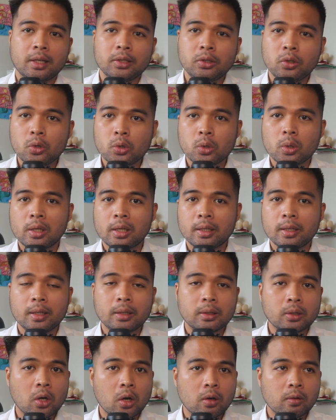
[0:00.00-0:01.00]
As usual, I
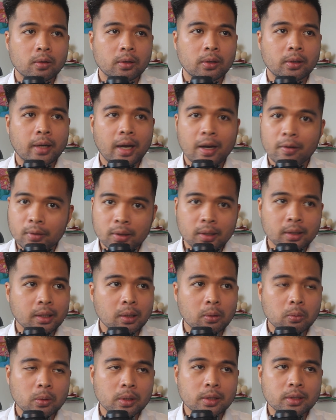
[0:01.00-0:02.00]
didn't cover everything
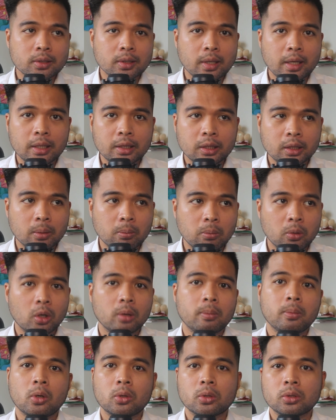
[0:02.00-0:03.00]
that was in the
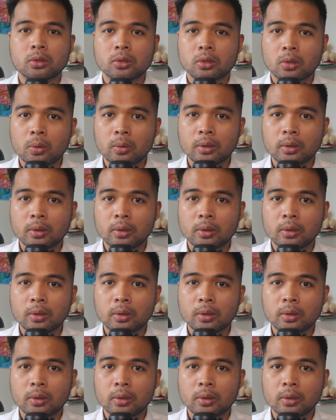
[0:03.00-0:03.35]
blog post,